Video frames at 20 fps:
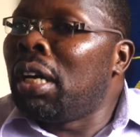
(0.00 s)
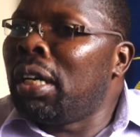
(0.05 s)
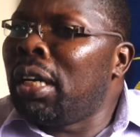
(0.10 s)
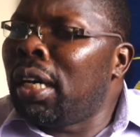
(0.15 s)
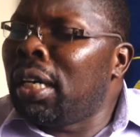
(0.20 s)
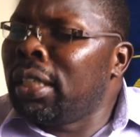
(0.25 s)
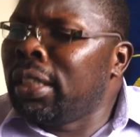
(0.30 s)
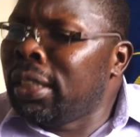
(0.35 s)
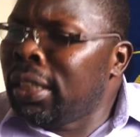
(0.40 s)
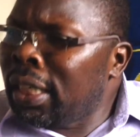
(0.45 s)

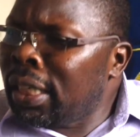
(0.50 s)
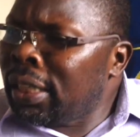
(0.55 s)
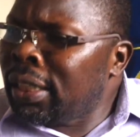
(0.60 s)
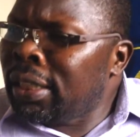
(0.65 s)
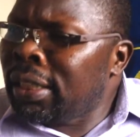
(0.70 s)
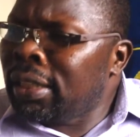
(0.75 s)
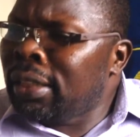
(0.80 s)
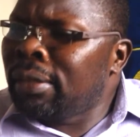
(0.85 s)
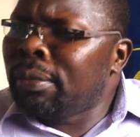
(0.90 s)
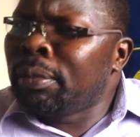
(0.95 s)
and
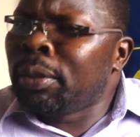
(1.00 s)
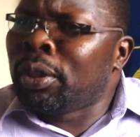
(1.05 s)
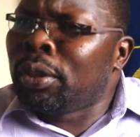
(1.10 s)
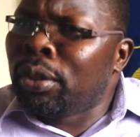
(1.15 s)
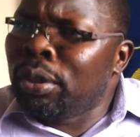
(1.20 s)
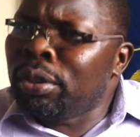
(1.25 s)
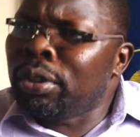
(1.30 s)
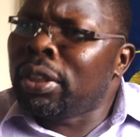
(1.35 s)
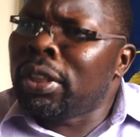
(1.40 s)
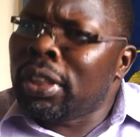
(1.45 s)
yet,
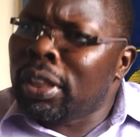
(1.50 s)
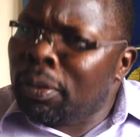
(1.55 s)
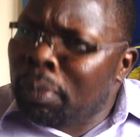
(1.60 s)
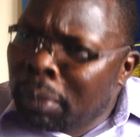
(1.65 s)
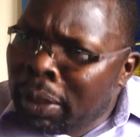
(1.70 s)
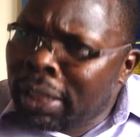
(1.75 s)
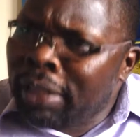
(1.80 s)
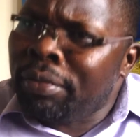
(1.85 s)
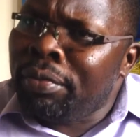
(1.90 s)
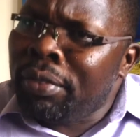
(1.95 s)
because it is
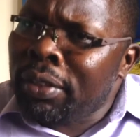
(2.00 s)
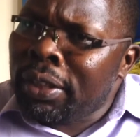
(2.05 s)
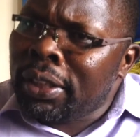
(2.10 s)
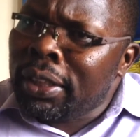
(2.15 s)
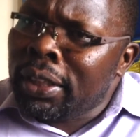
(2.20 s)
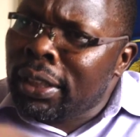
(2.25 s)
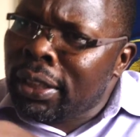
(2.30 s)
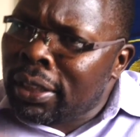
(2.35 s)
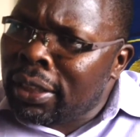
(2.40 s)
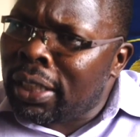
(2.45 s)

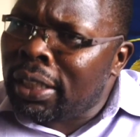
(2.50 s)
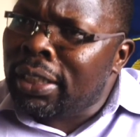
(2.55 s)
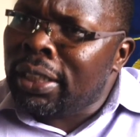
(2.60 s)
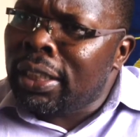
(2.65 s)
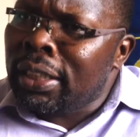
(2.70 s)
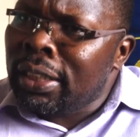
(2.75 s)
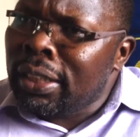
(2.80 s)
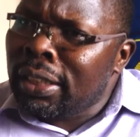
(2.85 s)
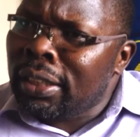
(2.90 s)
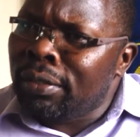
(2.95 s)
benefiting
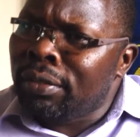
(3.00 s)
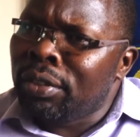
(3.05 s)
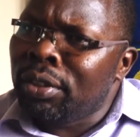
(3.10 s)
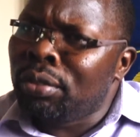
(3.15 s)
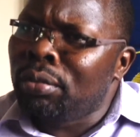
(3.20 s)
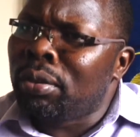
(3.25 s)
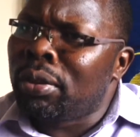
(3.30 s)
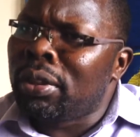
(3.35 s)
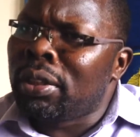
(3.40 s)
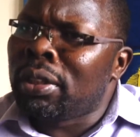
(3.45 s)
certain
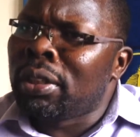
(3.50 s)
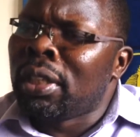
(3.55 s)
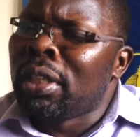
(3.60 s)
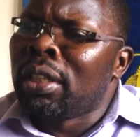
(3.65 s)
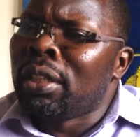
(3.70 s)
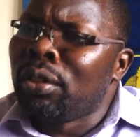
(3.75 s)
individuals,